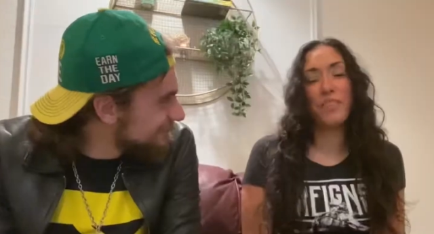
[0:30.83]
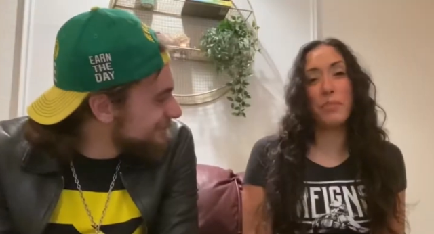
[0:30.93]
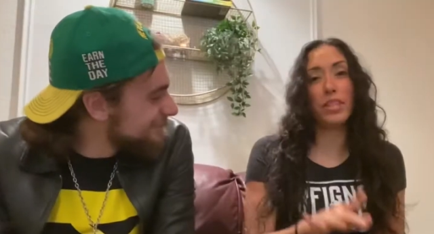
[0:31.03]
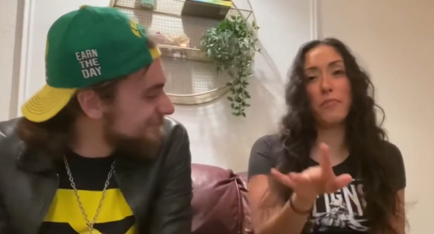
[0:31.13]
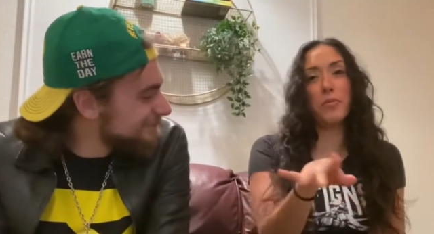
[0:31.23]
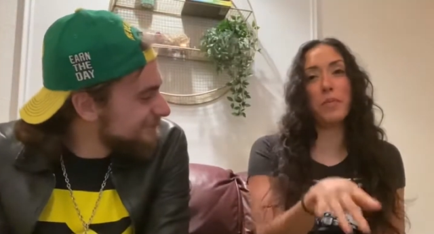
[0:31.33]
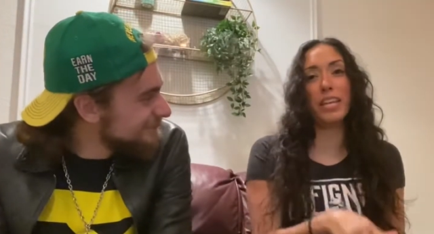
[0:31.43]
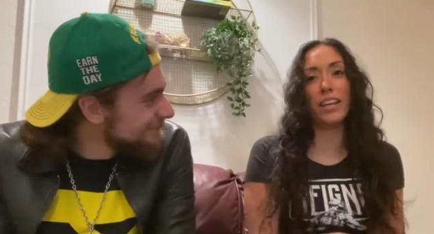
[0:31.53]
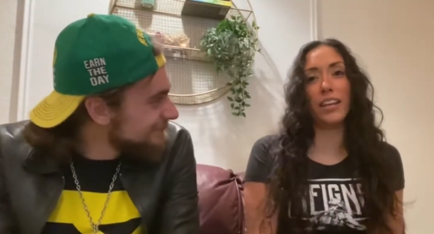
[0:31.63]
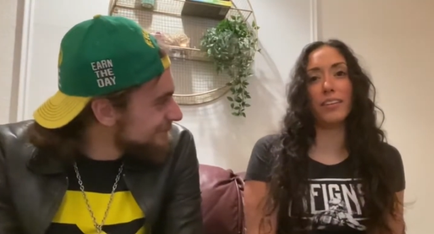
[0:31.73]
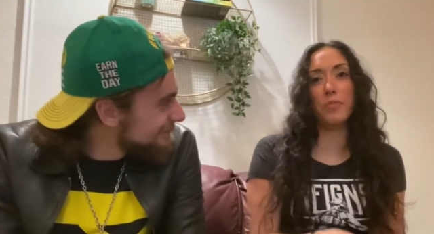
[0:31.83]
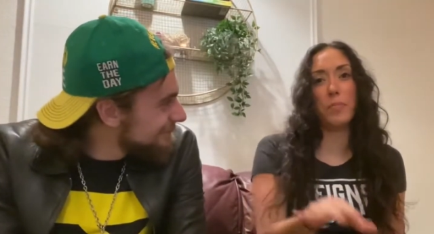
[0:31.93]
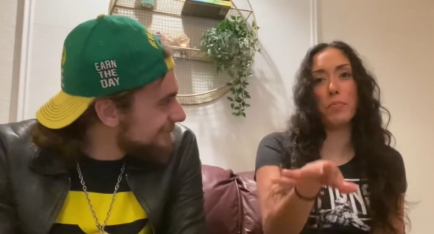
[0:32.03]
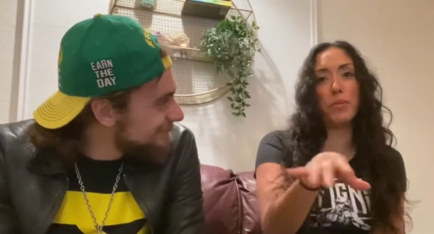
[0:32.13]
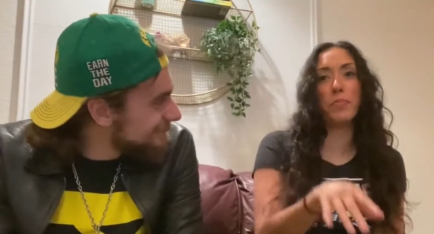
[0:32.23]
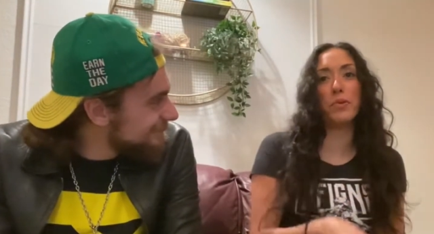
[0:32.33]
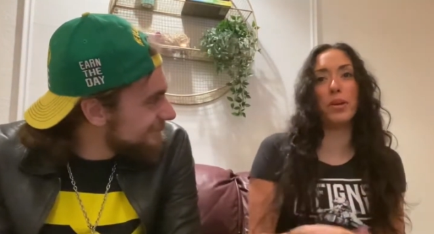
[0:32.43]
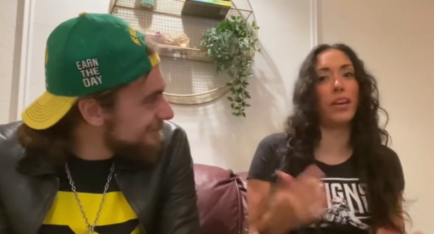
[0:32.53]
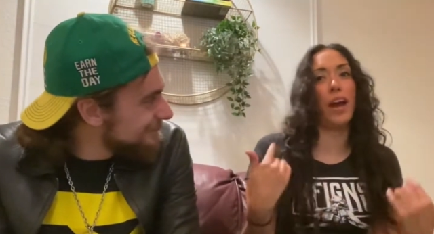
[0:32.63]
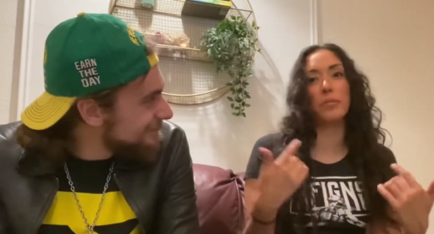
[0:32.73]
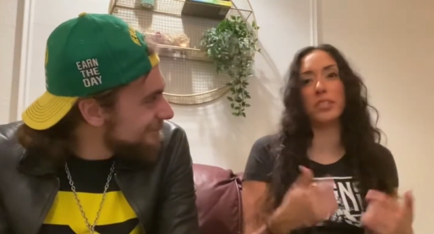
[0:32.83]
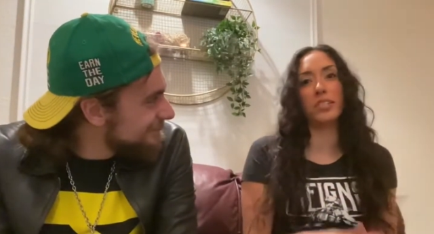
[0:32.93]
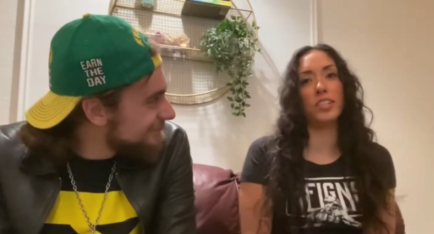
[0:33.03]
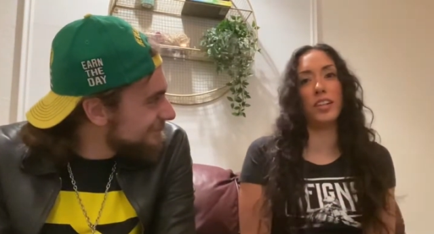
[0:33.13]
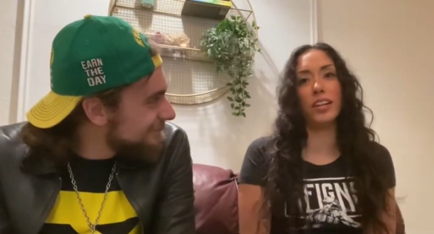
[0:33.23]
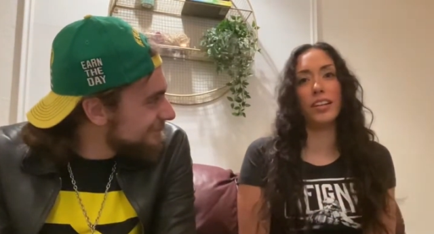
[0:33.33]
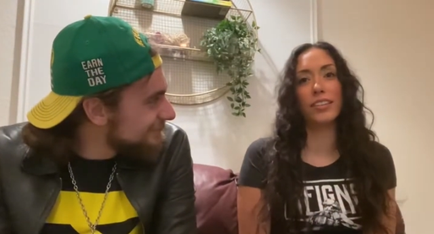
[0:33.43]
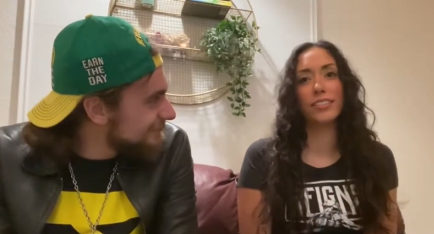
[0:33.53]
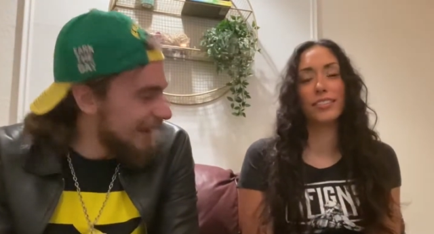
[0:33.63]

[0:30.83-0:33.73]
Speaker 1: Been there from the beginning. When people were booing, I was so cheering.